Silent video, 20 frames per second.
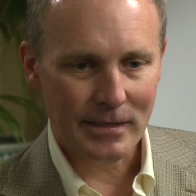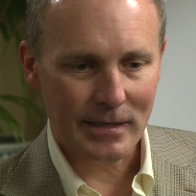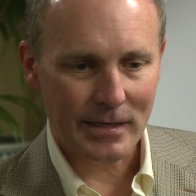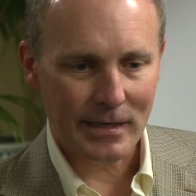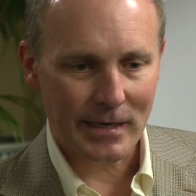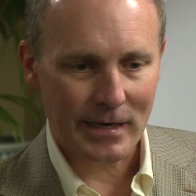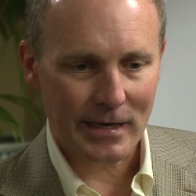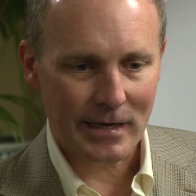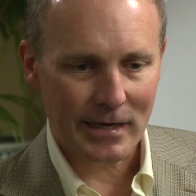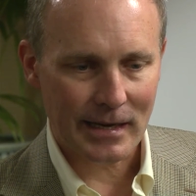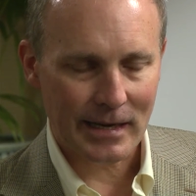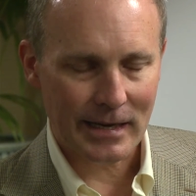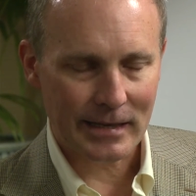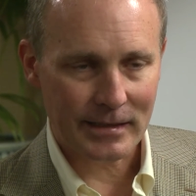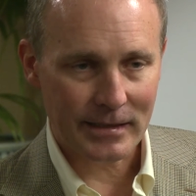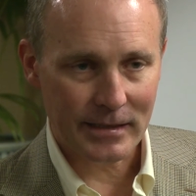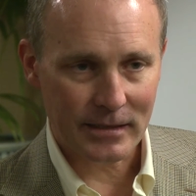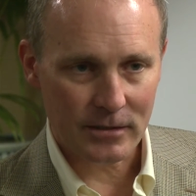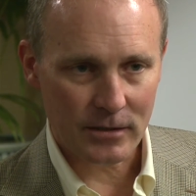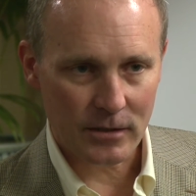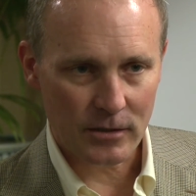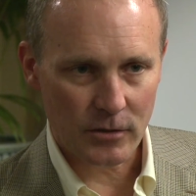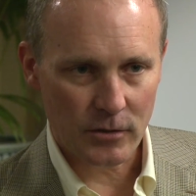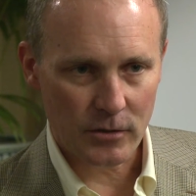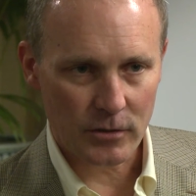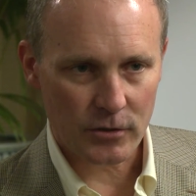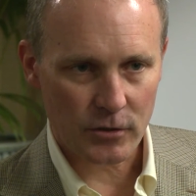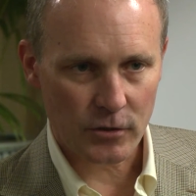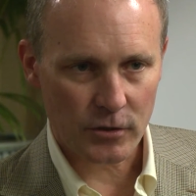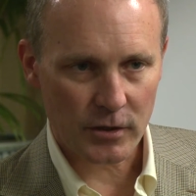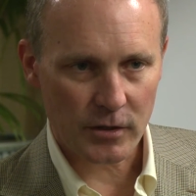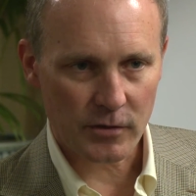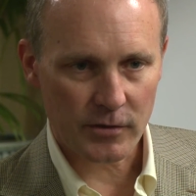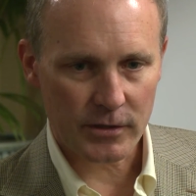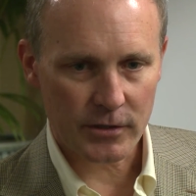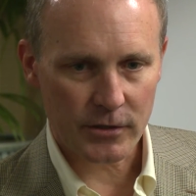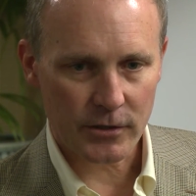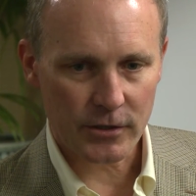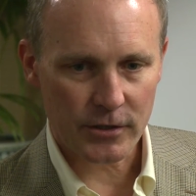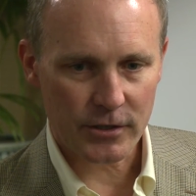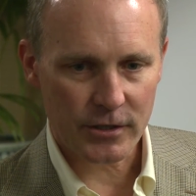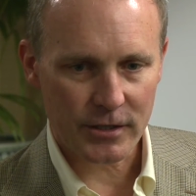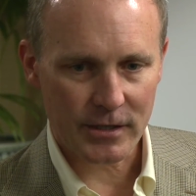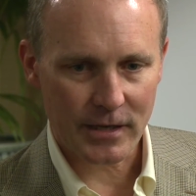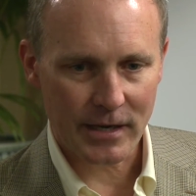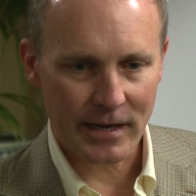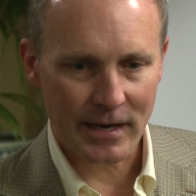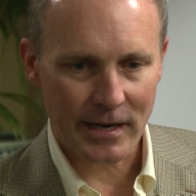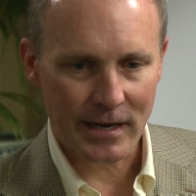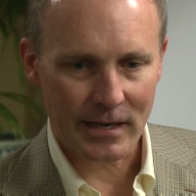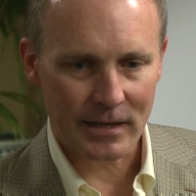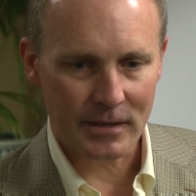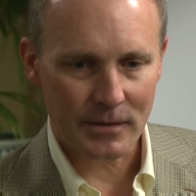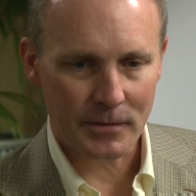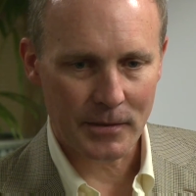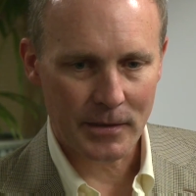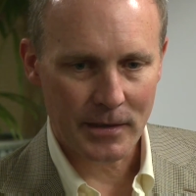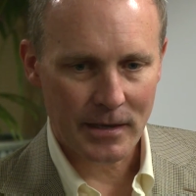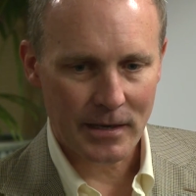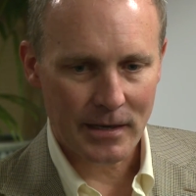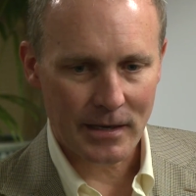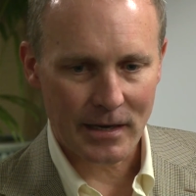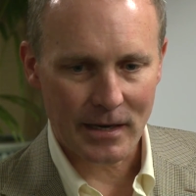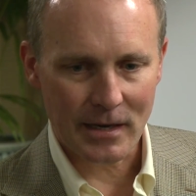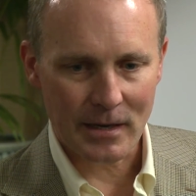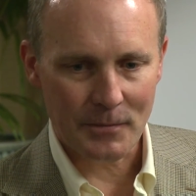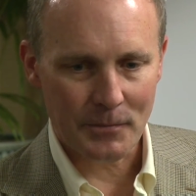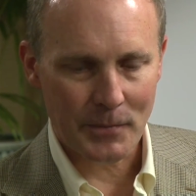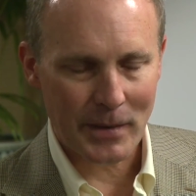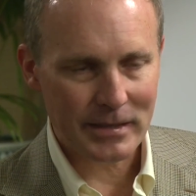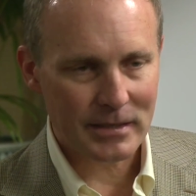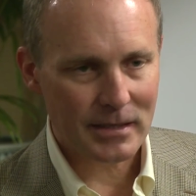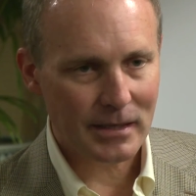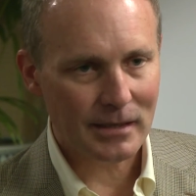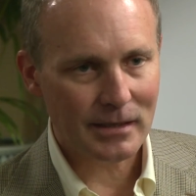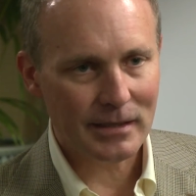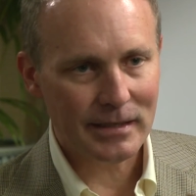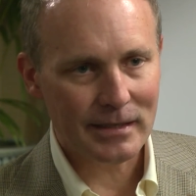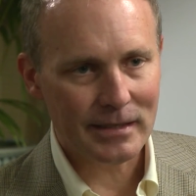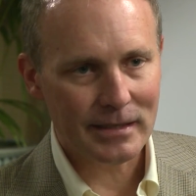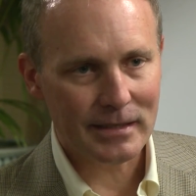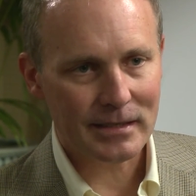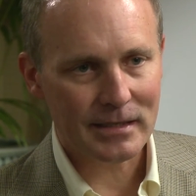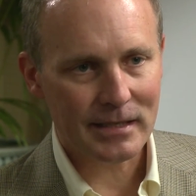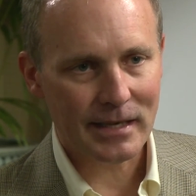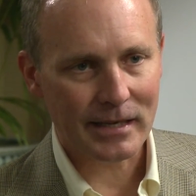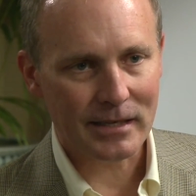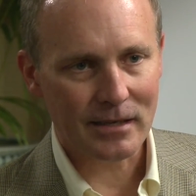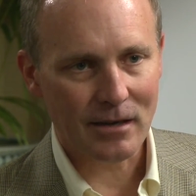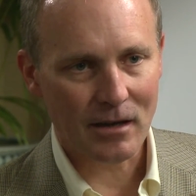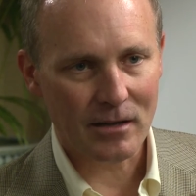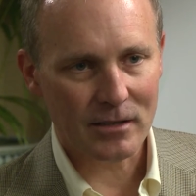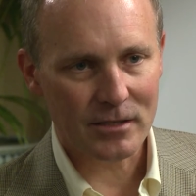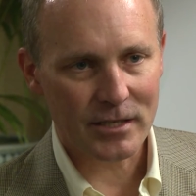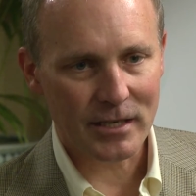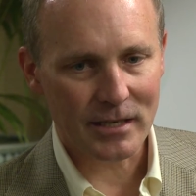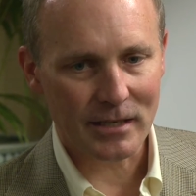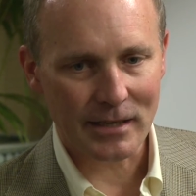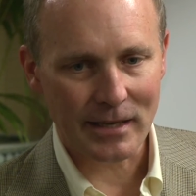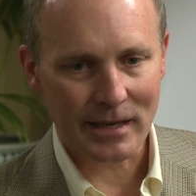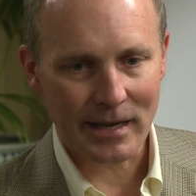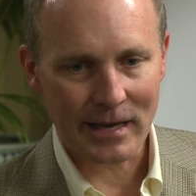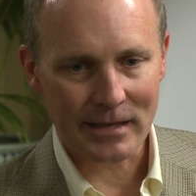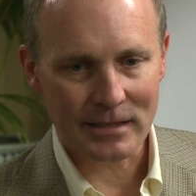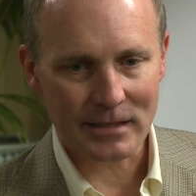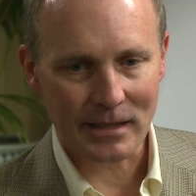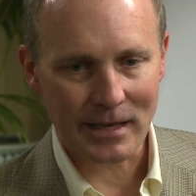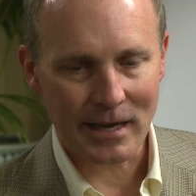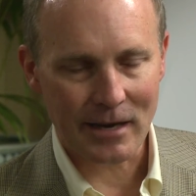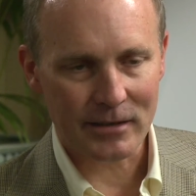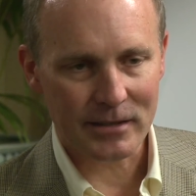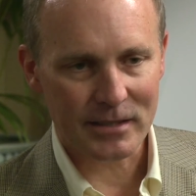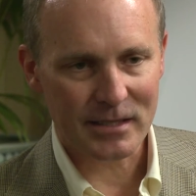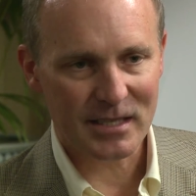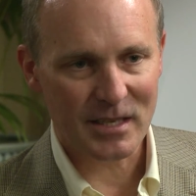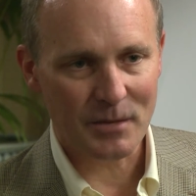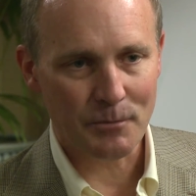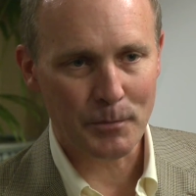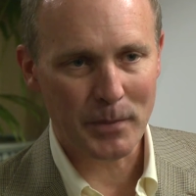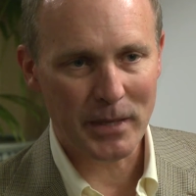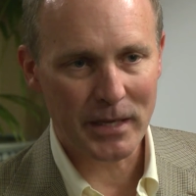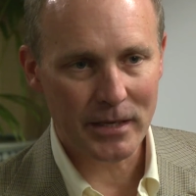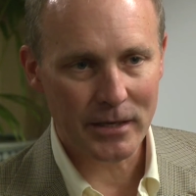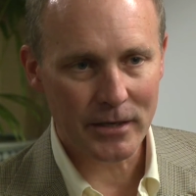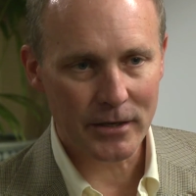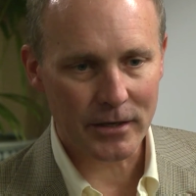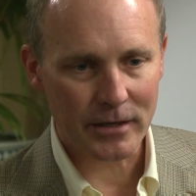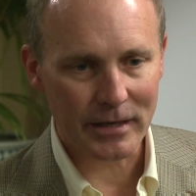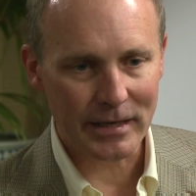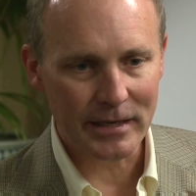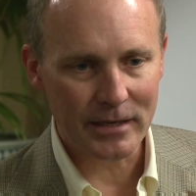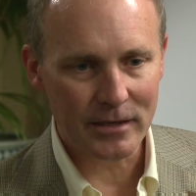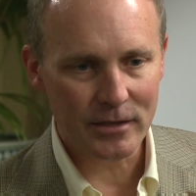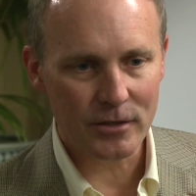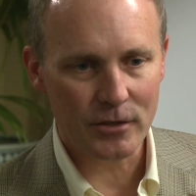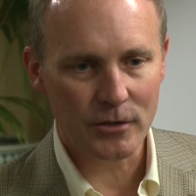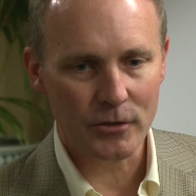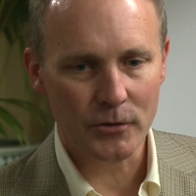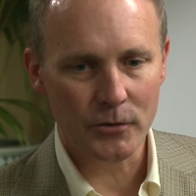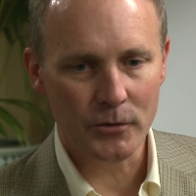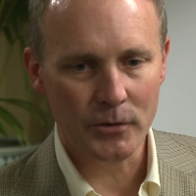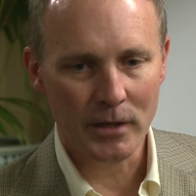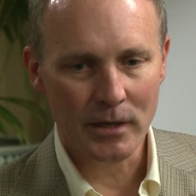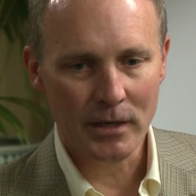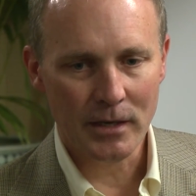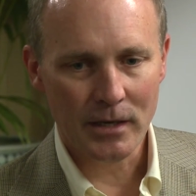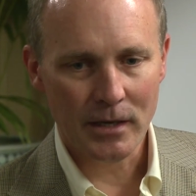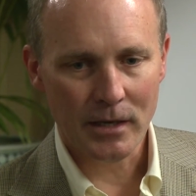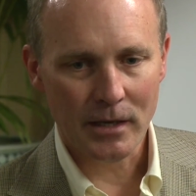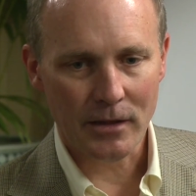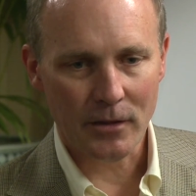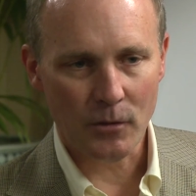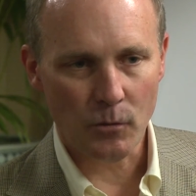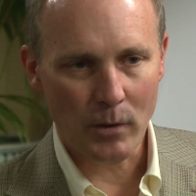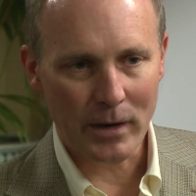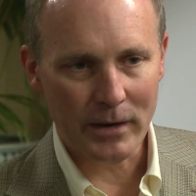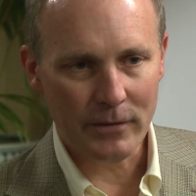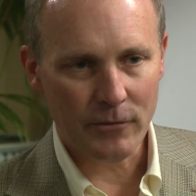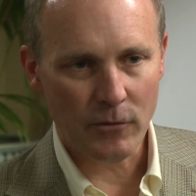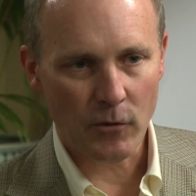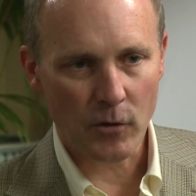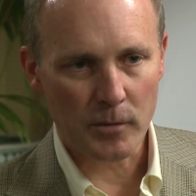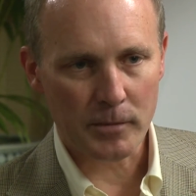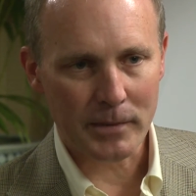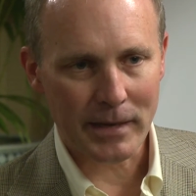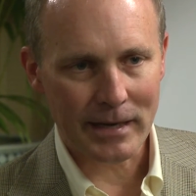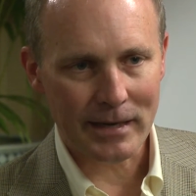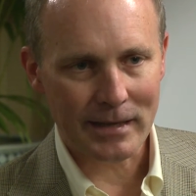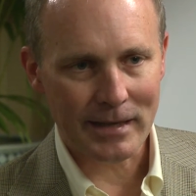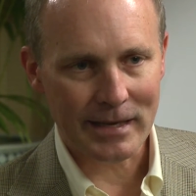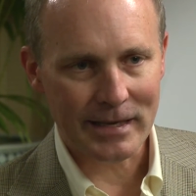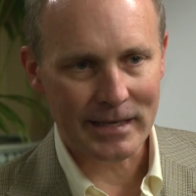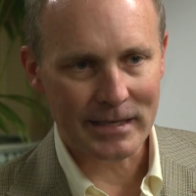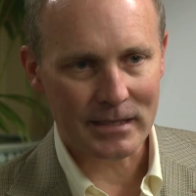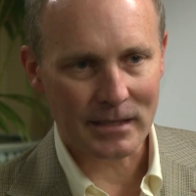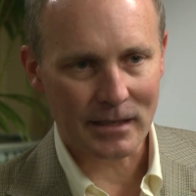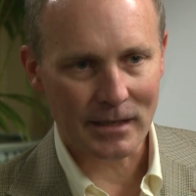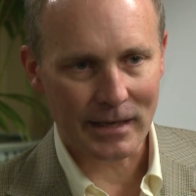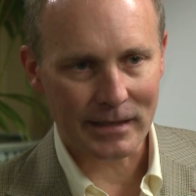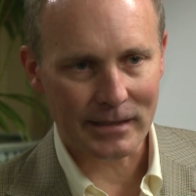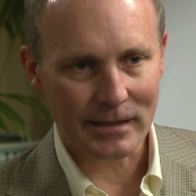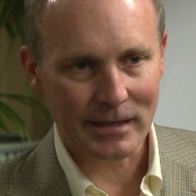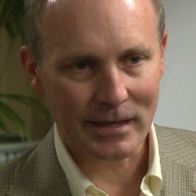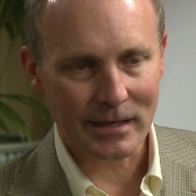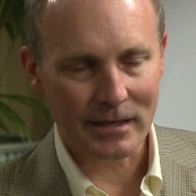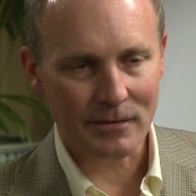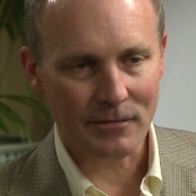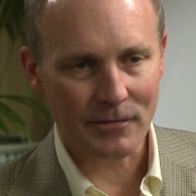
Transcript: at the Institute of Surgical Research, and basically this technology has allowed us to peer into the waveform data that he's collected and to